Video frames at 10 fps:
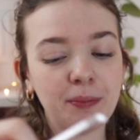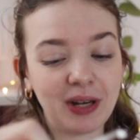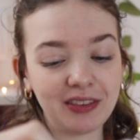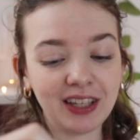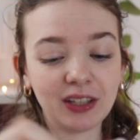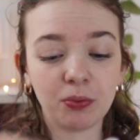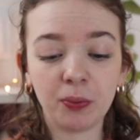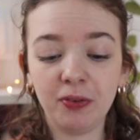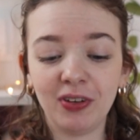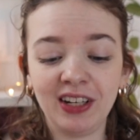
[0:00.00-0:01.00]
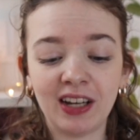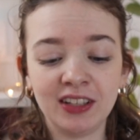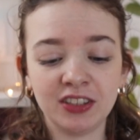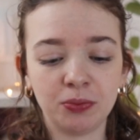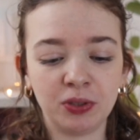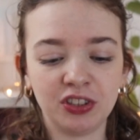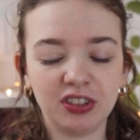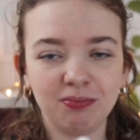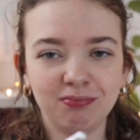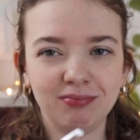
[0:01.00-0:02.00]
but I think it will be really nice
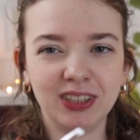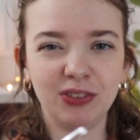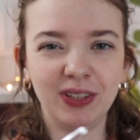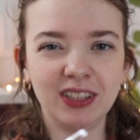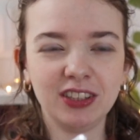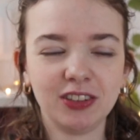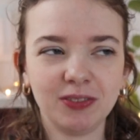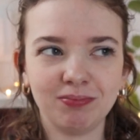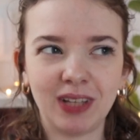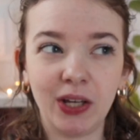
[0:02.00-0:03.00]
once it's finished, I